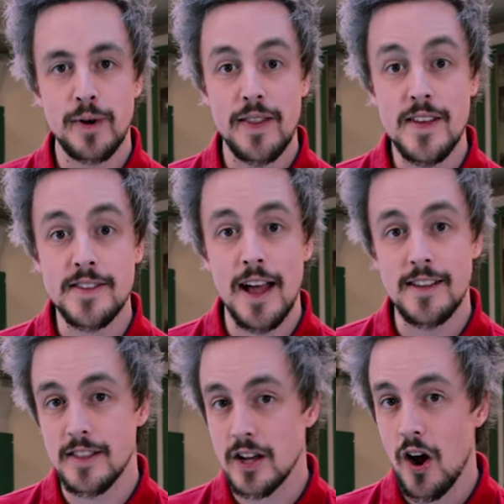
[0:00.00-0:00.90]
But in this
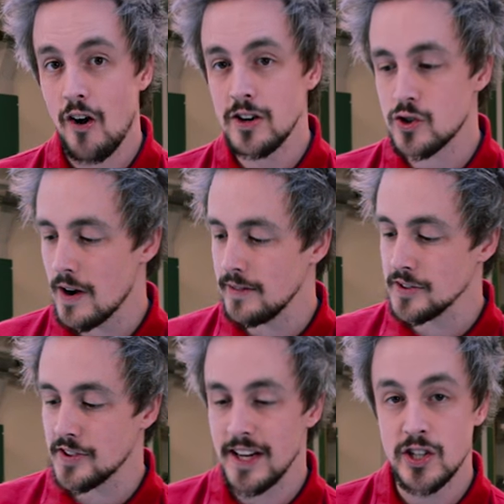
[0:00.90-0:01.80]
case, the current
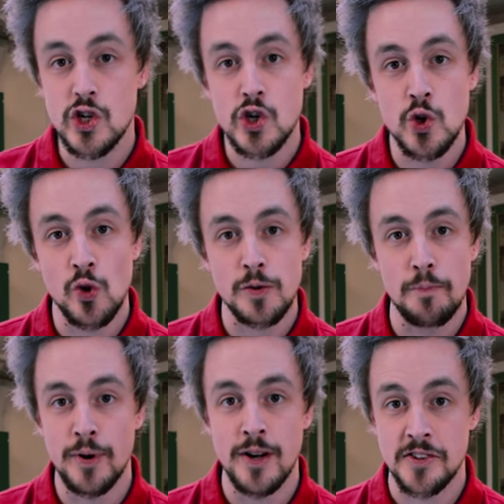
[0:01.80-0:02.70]
travels in short
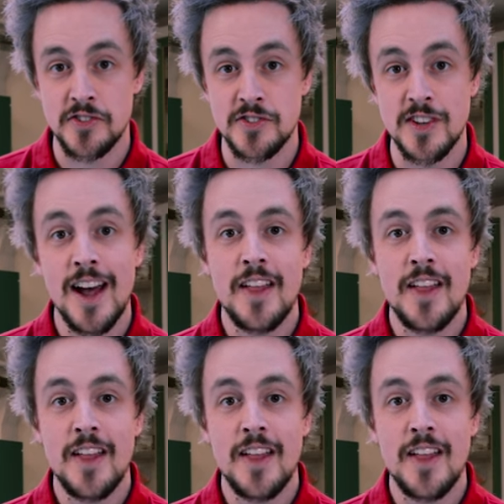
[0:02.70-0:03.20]
bursts,